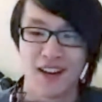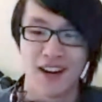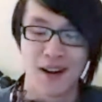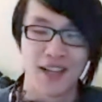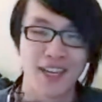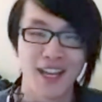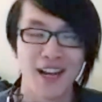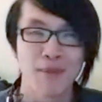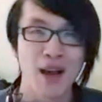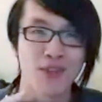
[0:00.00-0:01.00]
Uh, again,
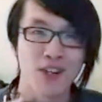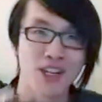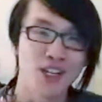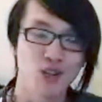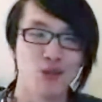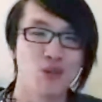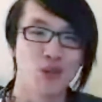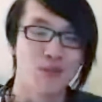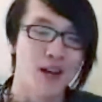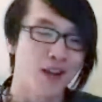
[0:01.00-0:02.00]
I'm having issues with
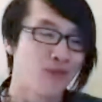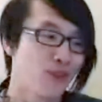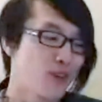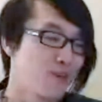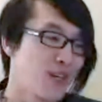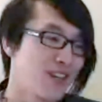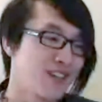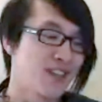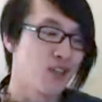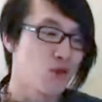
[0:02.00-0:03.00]
the microphone because
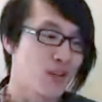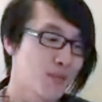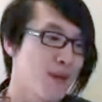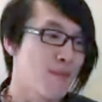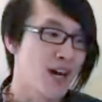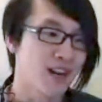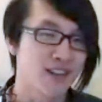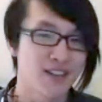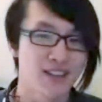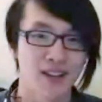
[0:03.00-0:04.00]
the U S B
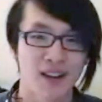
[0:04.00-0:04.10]
mics